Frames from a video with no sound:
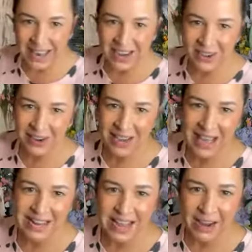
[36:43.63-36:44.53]
I don't
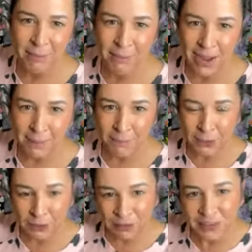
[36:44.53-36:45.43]
like my
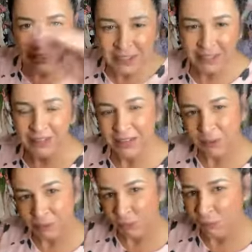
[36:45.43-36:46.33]
poofs
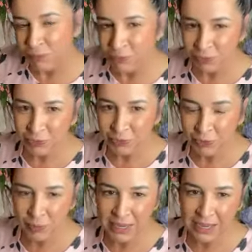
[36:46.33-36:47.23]
to
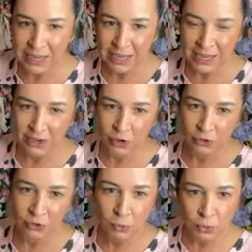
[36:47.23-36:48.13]
be
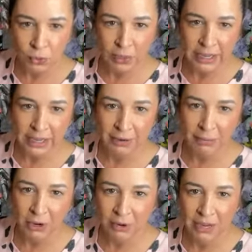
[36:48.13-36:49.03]
noticeable in my
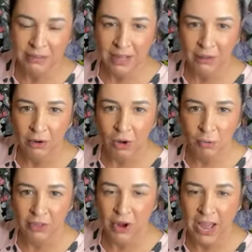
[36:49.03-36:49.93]
wreaths. I'd
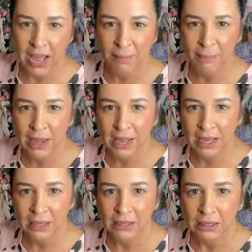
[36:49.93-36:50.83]
rather have my
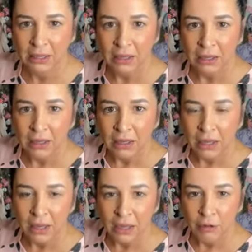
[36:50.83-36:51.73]

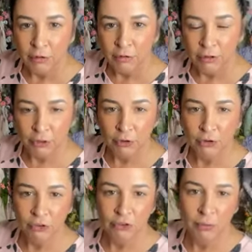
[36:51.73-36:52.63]

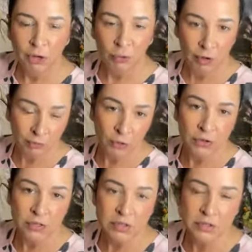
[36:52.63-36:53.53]
fillers, my
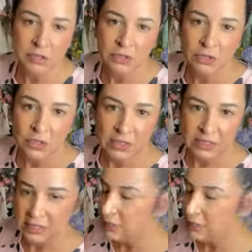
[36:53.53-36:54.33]
ruffles. You can see